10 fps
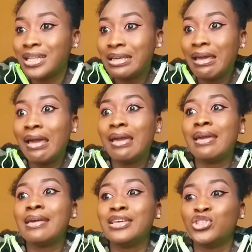Like,
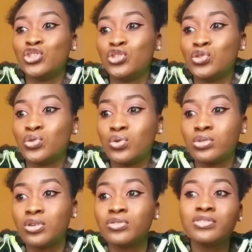hey, Jesus,
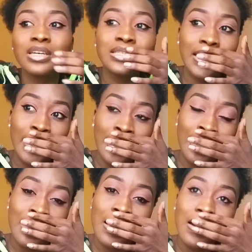100k,